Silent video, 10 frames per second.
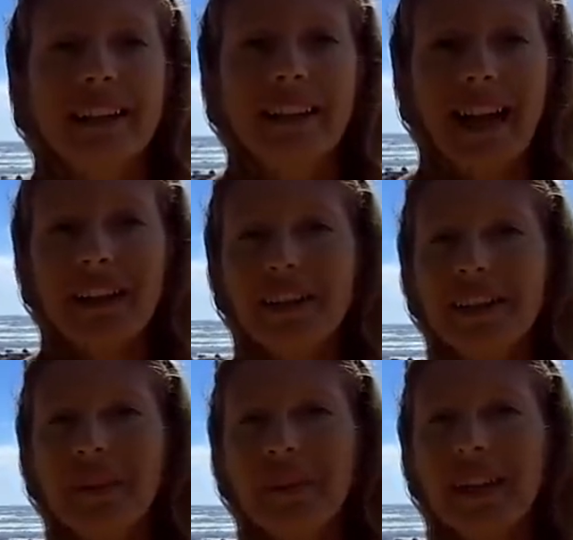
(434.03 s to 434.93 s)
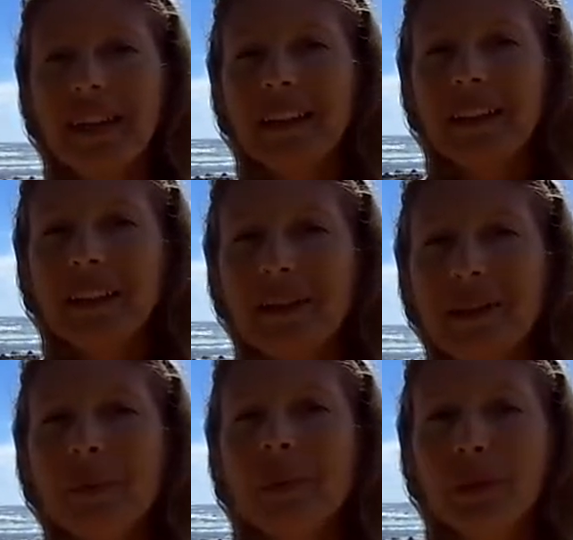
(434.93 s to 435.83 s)
There's actually something
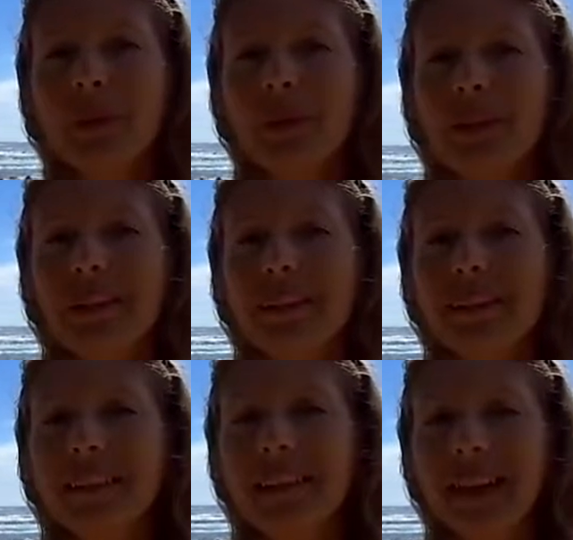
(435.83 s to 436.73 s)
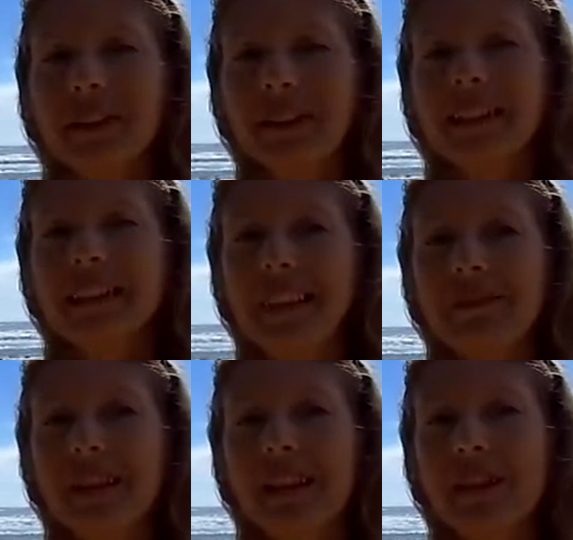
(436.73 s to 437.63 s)
super cool that you can
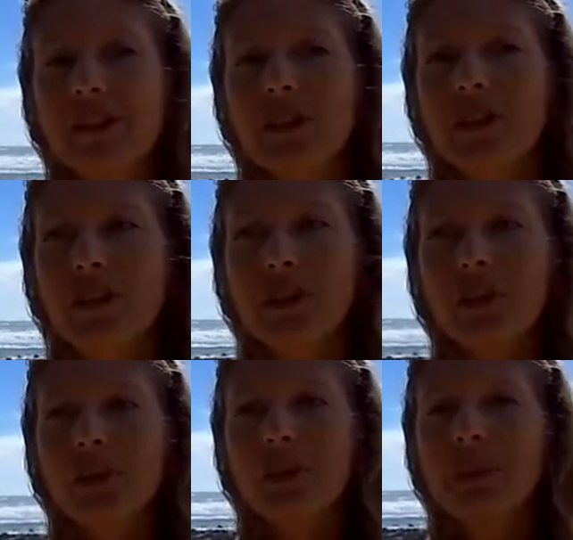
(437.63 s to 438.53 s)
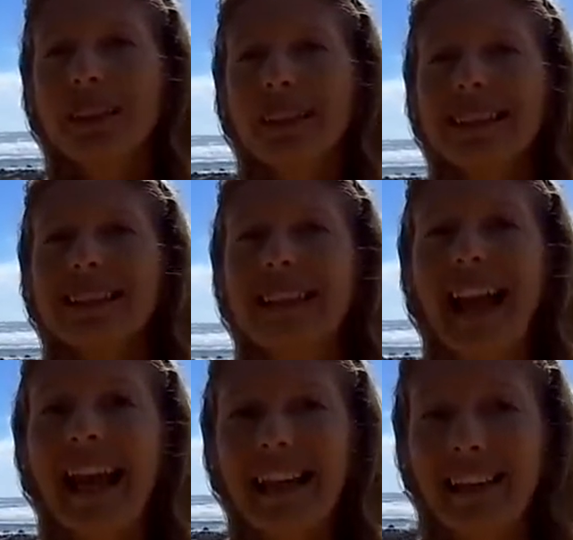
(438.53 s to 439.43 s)
leverage to
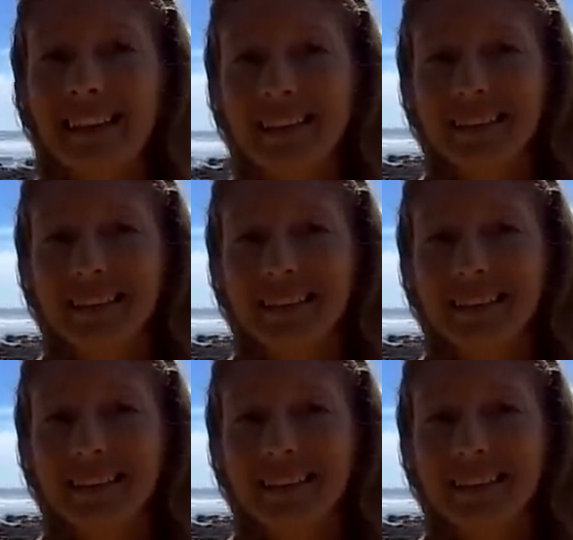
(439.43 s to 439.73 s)
stay